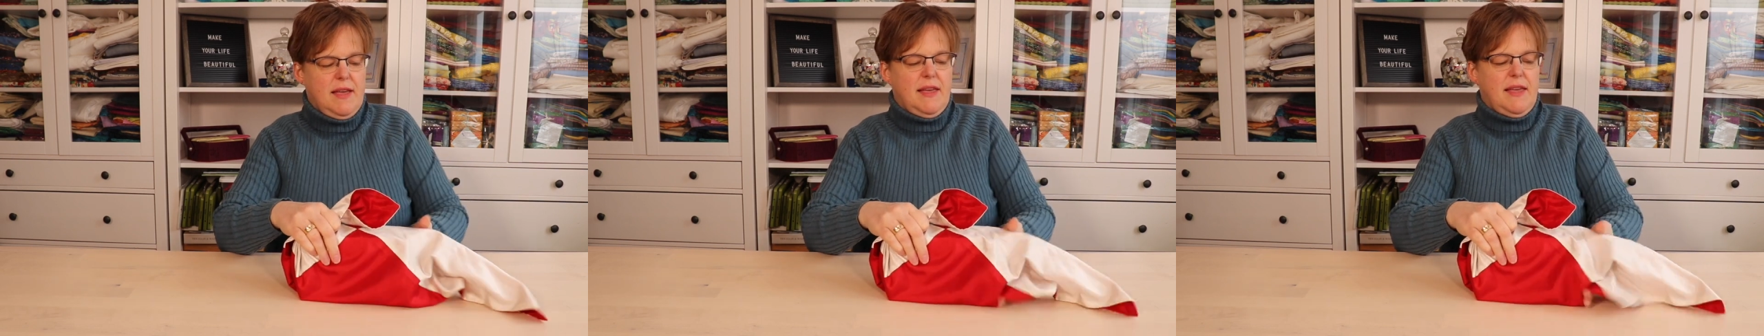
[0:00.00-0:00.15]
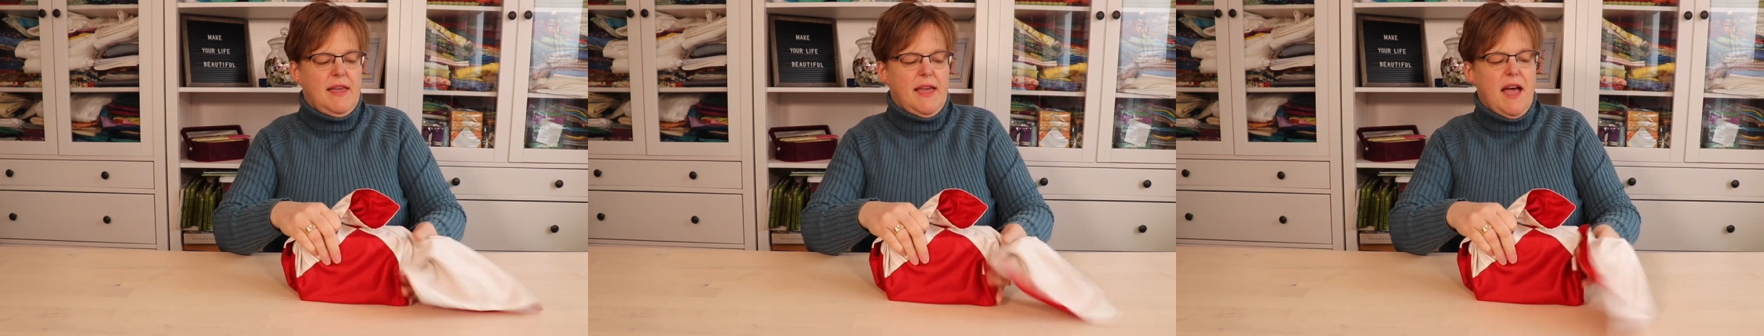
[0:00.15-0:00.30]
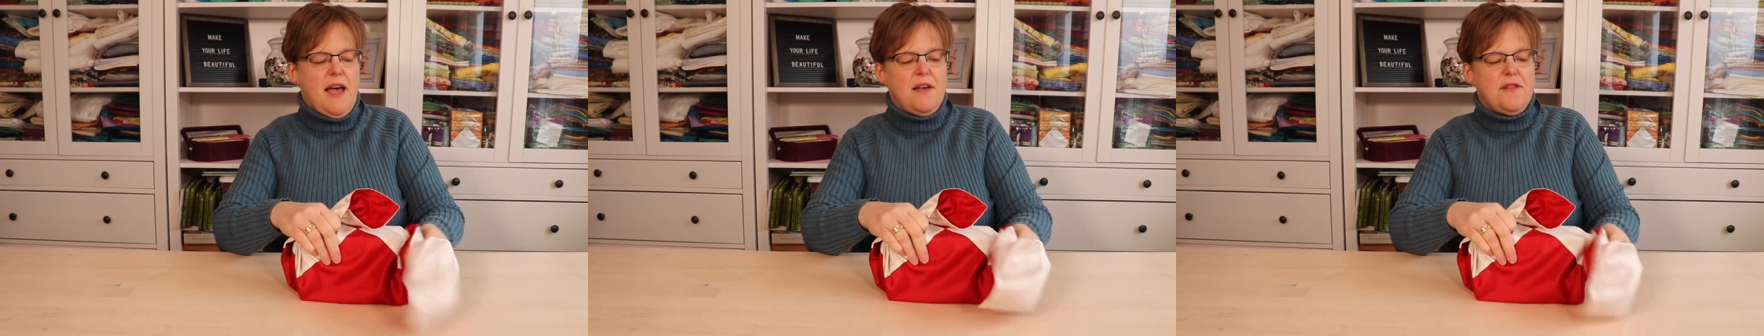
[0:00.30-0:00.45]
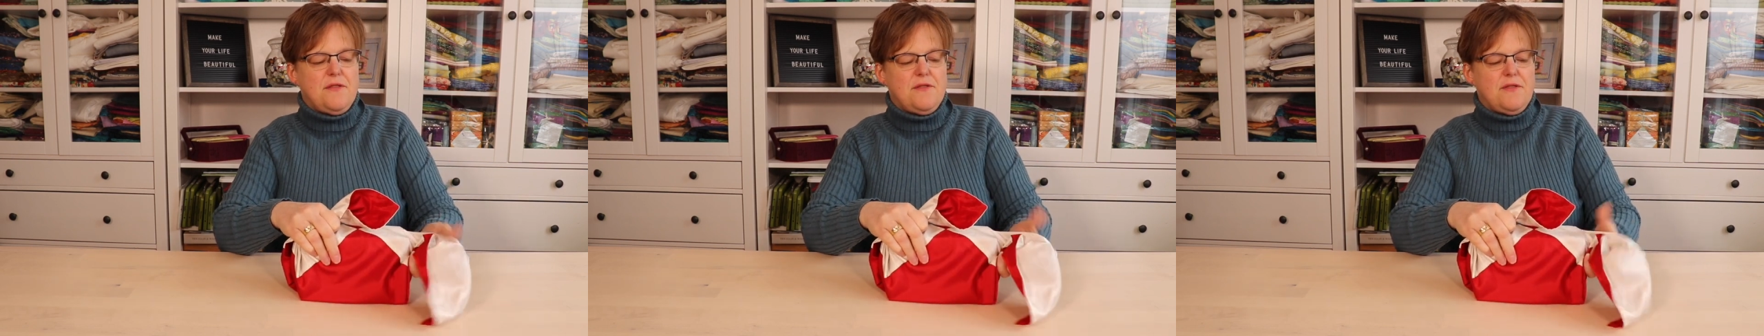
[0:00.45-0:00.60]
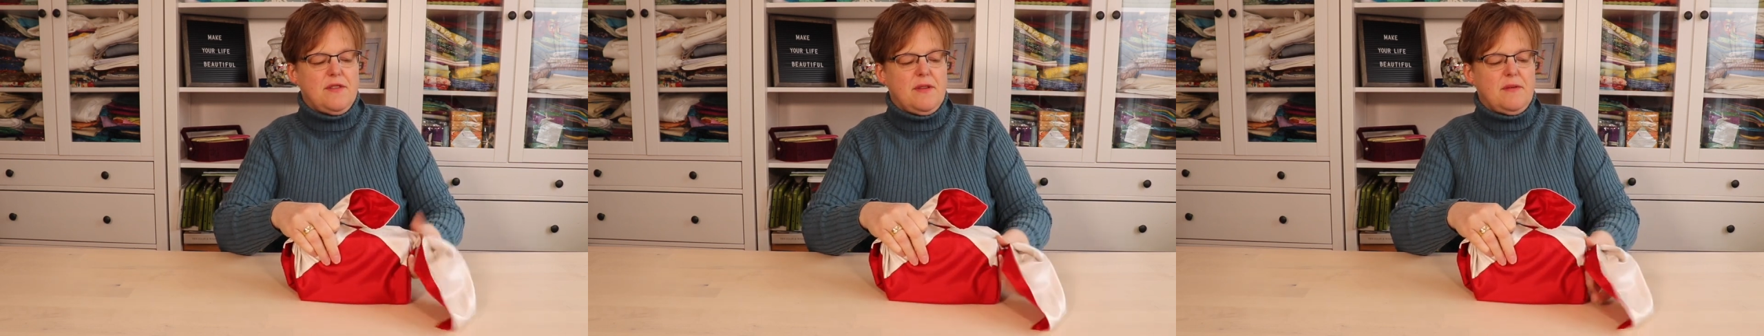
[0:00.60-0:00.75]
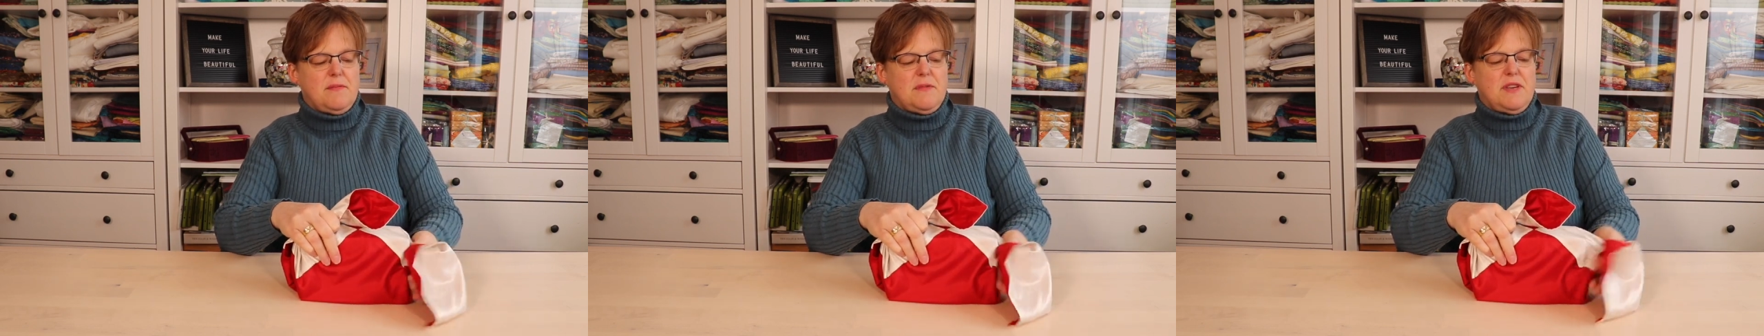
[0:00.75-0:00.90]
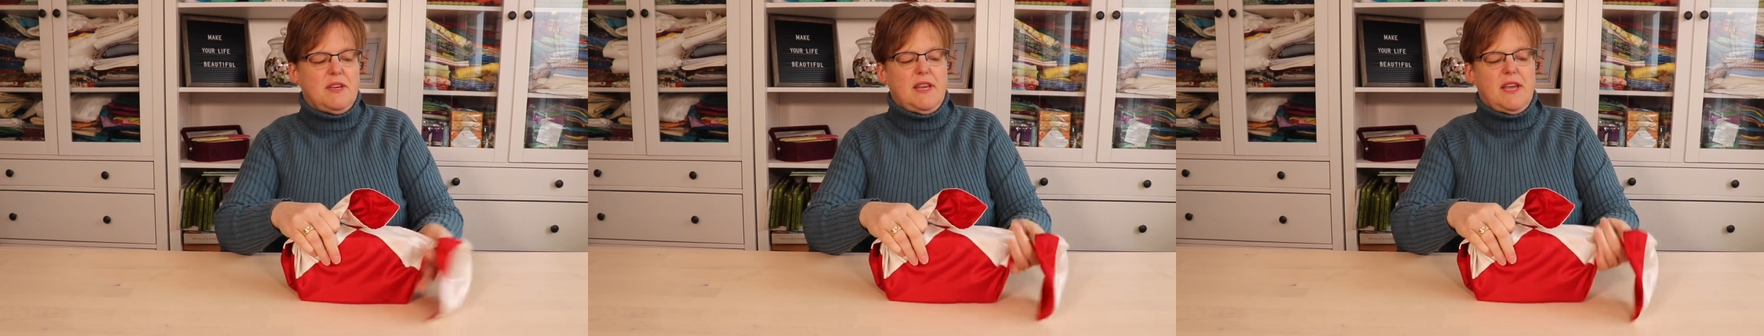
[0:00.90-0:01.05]
gather
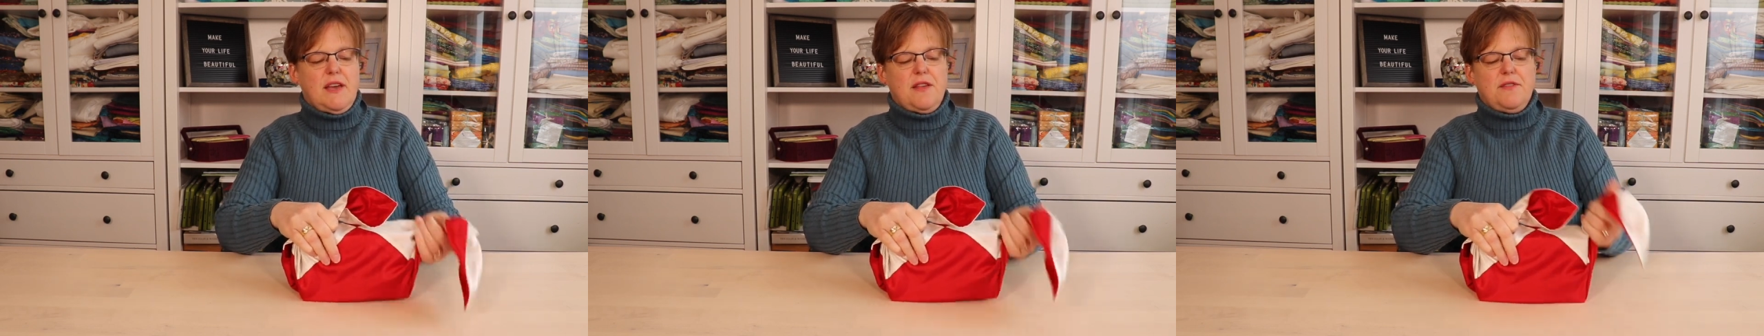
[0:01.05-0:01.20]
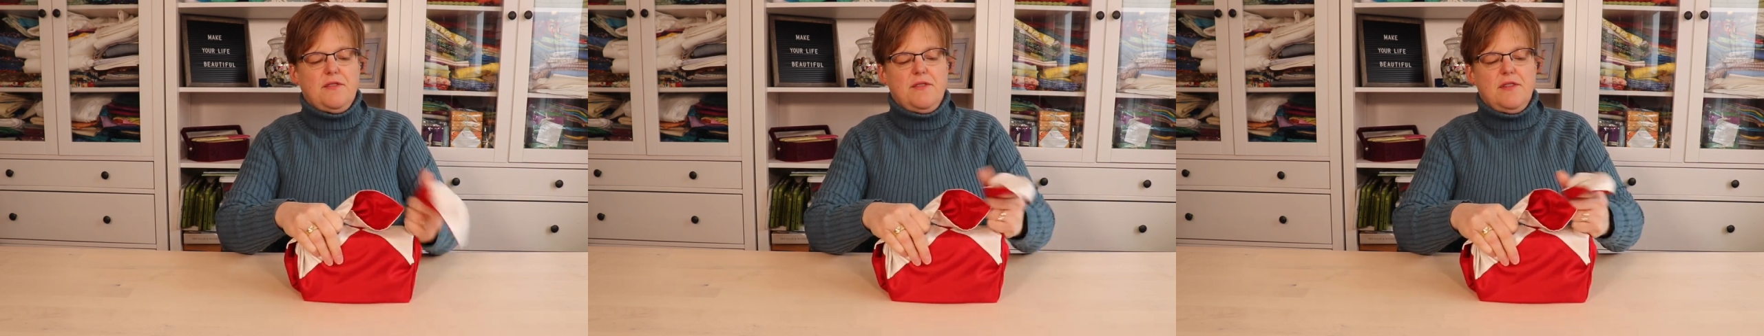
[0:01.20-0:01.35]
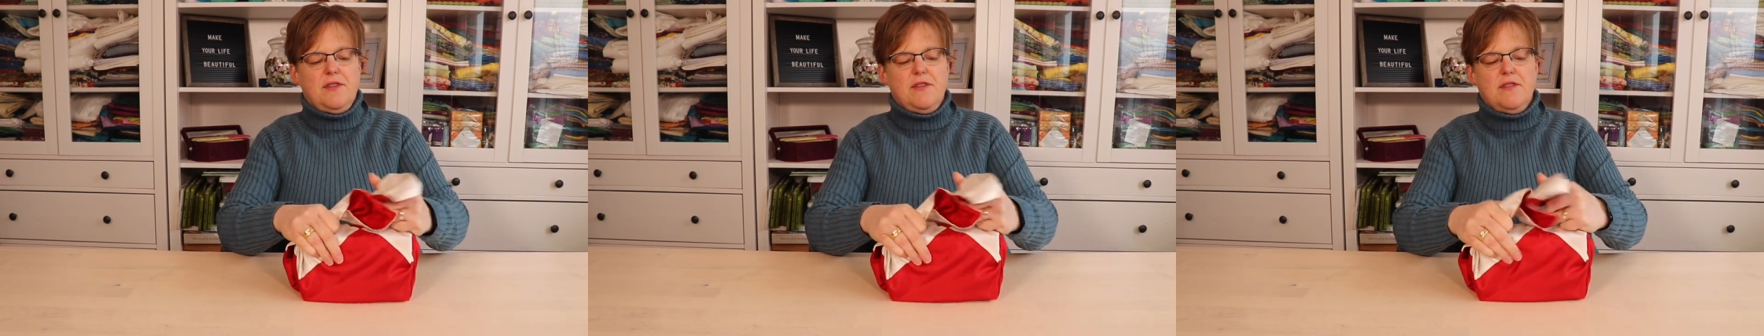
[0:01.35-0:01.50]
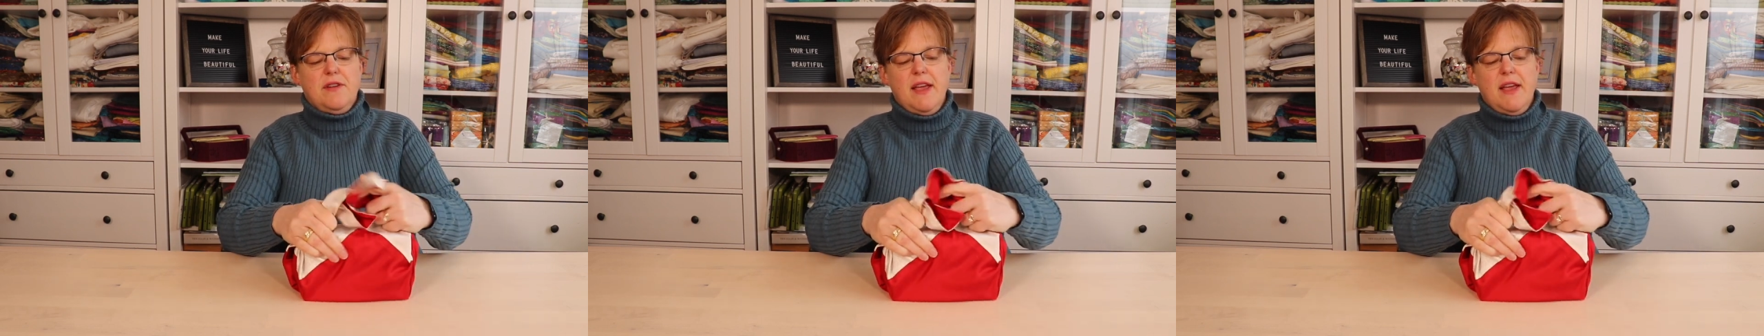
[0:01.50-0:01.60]
them together in your